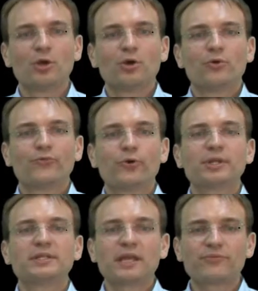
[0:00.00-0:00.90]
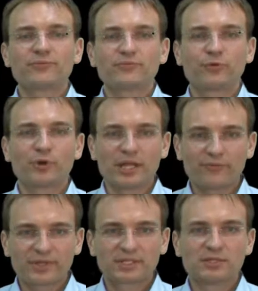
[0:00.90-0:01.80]
For
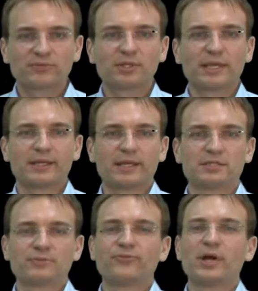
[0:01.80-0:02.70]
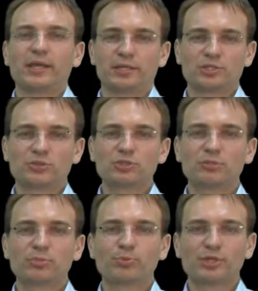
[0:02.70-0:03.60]
effectively identifying
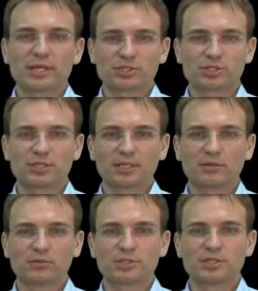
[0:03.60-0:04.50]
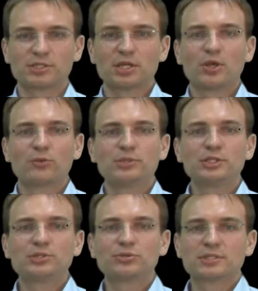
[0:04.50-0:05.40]
suitable production technologies, we need
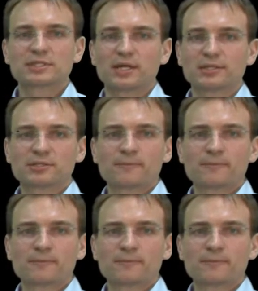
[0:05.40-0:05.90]
to discuss